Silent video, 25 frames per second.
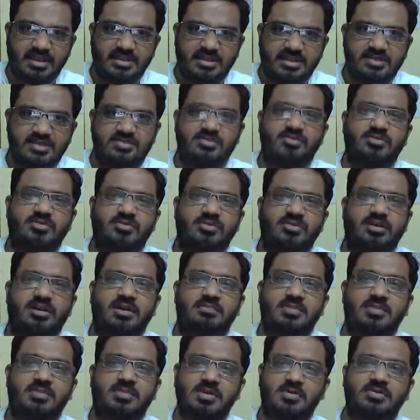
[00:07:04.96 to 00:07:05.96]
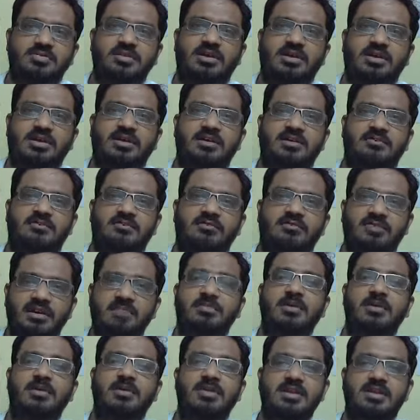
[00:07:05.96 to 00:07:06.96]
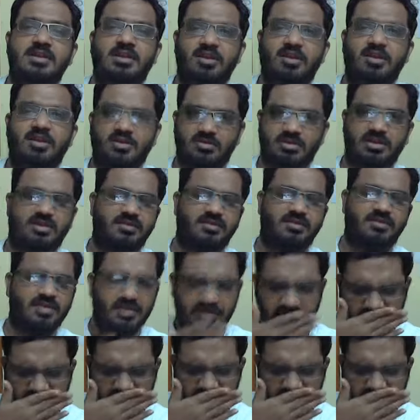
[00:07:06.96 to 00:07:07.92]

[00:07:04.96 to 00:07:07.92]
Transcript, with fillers: trying to abuse her verbally or whatever